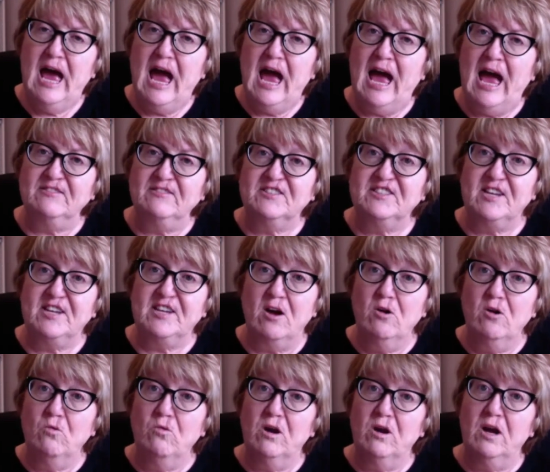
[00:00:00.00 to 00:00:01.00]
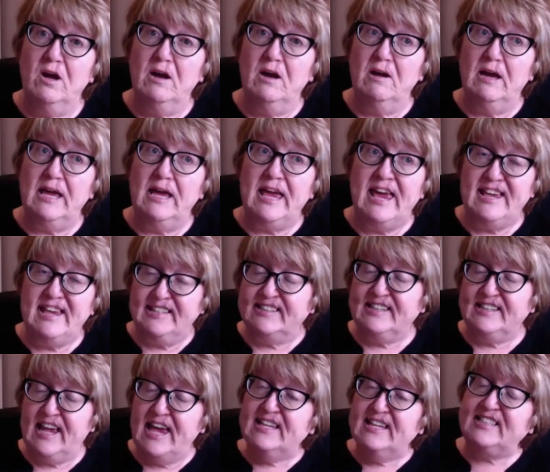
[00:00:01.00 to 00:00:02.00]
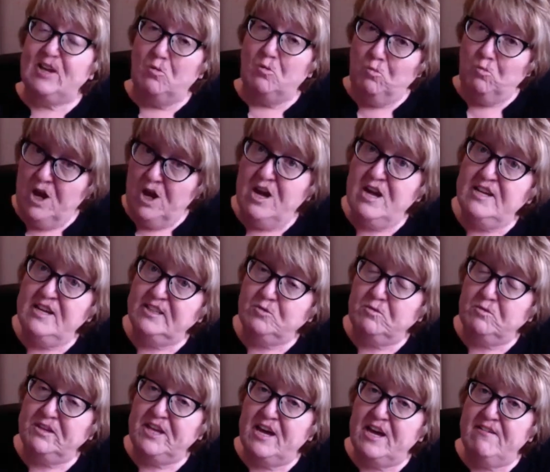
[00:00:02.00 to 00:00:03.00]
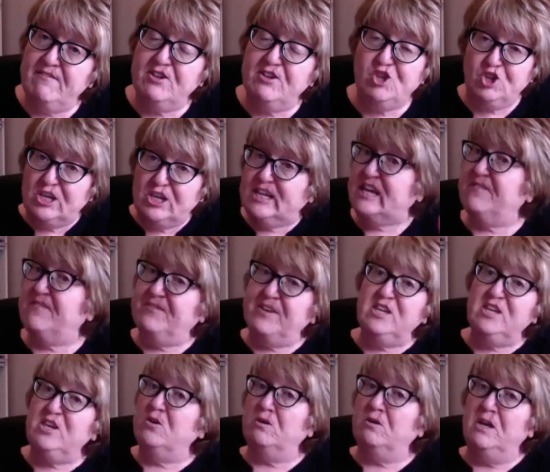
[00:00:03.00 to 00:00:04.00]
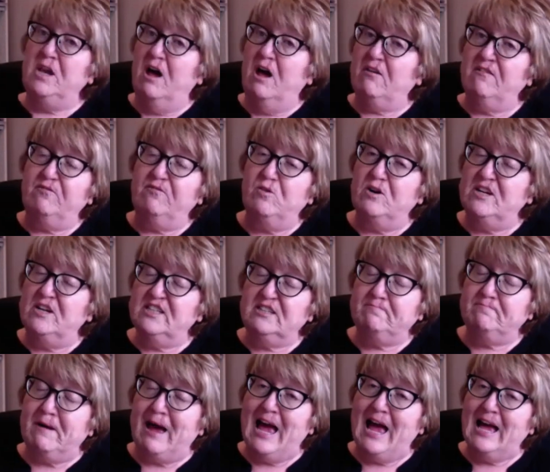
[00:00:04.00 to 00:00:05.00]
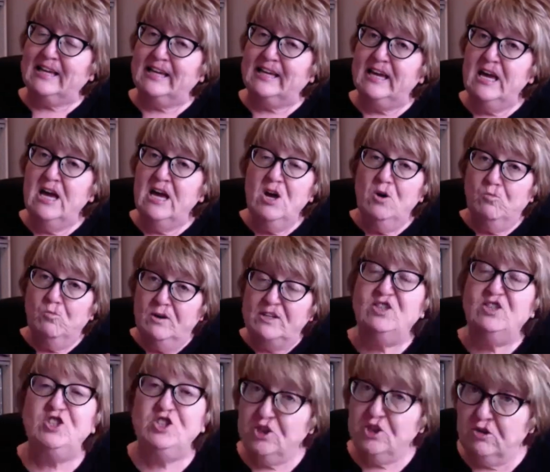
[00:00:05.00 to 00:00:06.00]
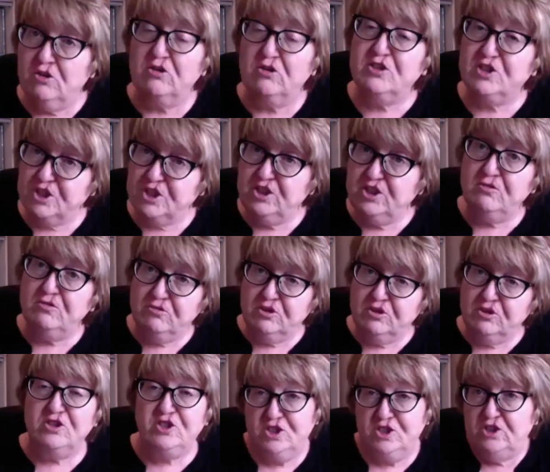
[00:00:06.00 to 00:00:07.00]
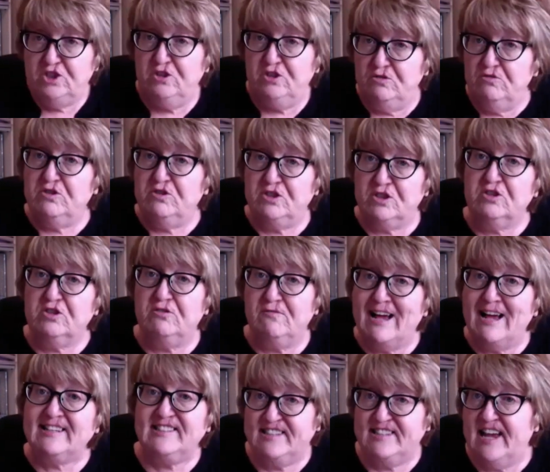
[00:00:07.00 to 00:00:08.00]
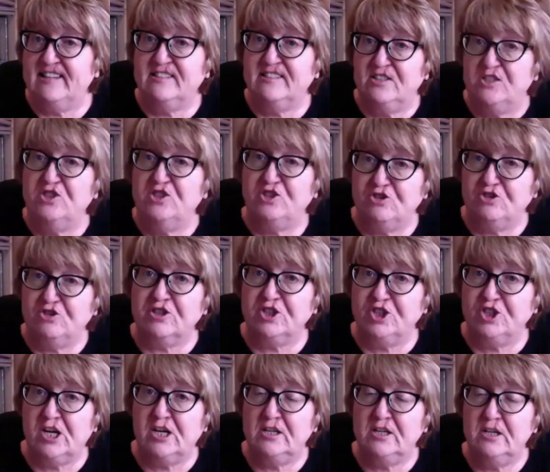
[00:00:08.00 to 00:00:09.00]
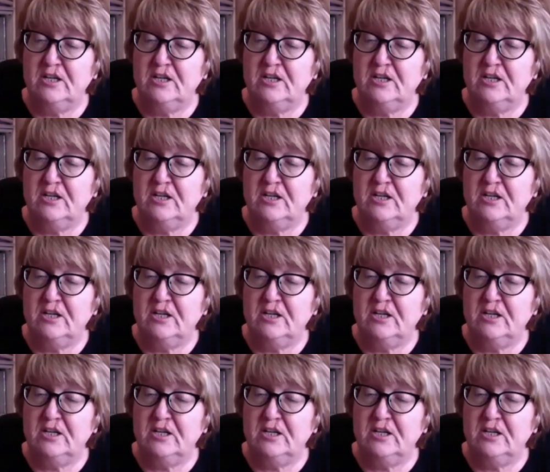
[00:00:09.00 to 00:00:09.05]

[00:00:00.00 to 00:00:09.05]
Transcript: And so is it words with her? Is she giving you a lot of words back? When she talks to you, does she use the correct sentence structure?